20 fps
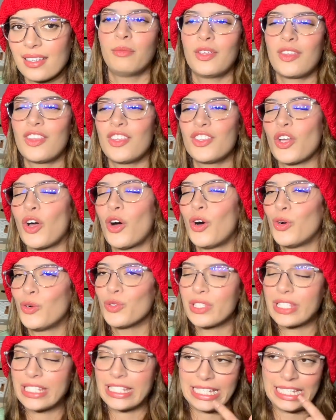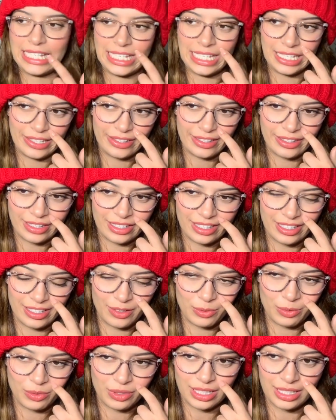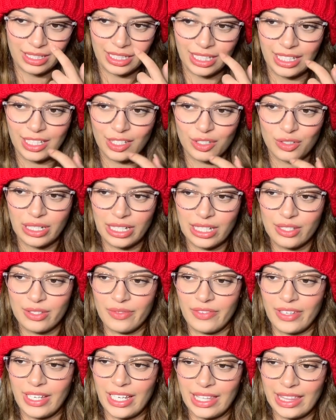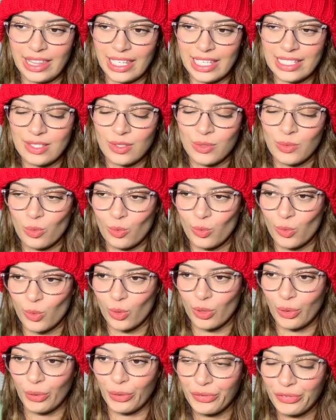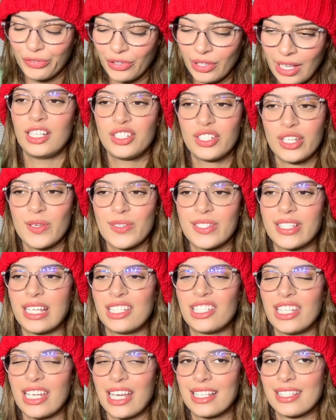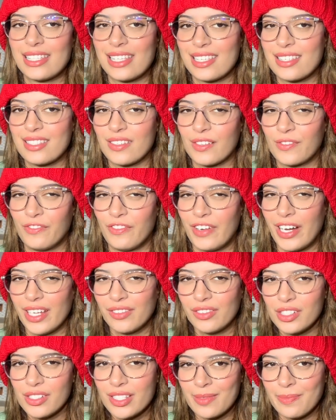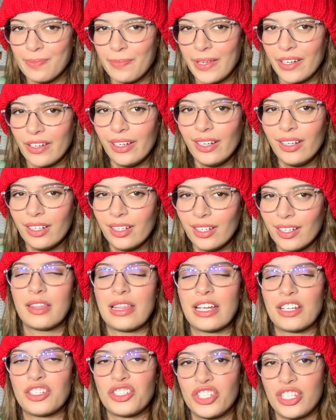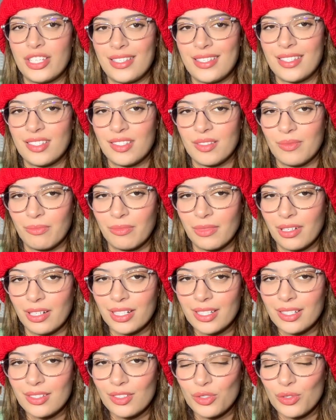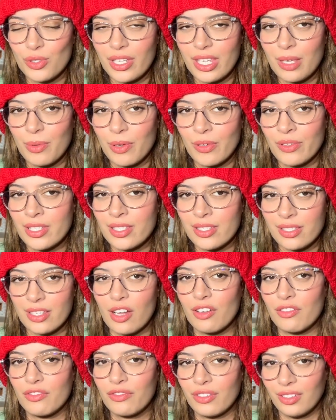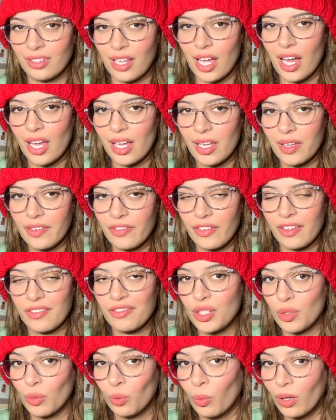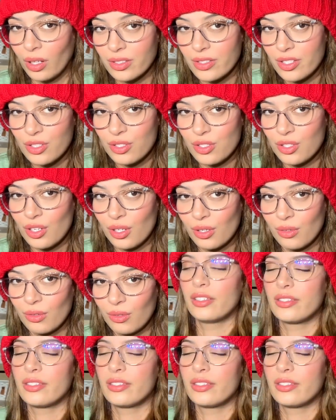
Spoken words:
But this whole scene with Alina trying to evade this wolf, it shows that she has this survival spirit, that she's smart to keep herself alive if she wants to.